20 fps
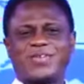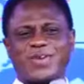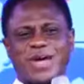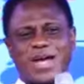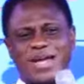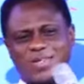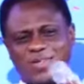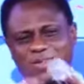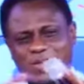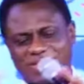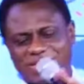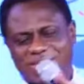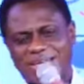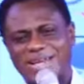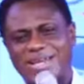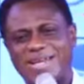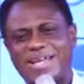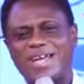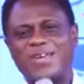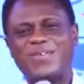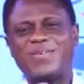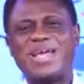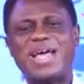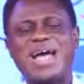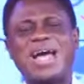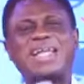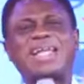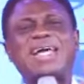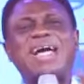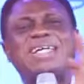and trying to say that
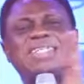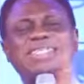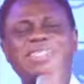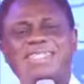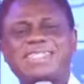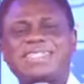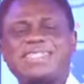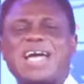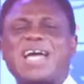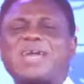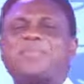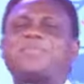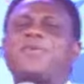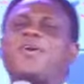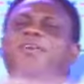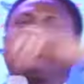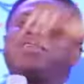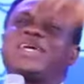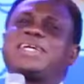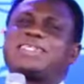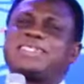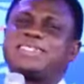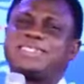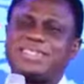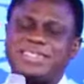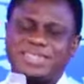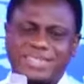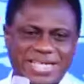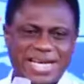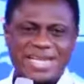we are an antitype of the
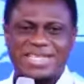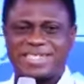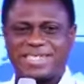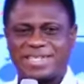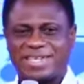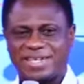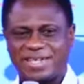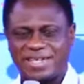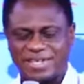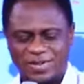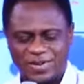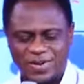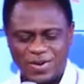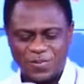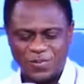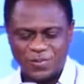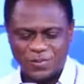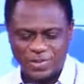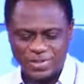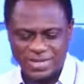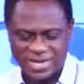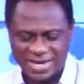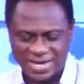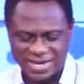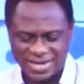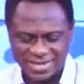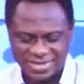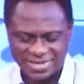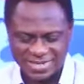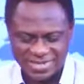church in the
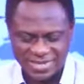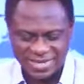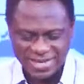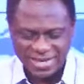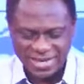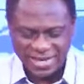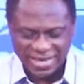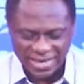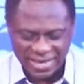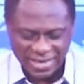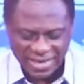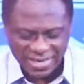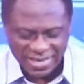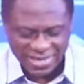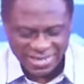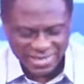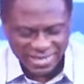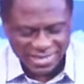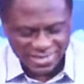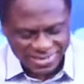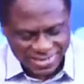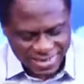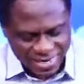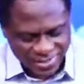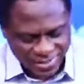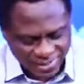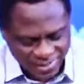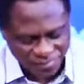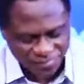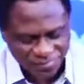wilderness, he
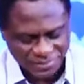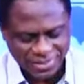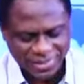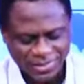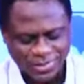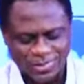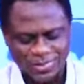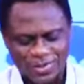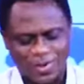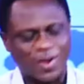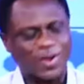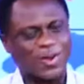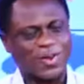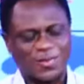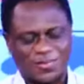says something to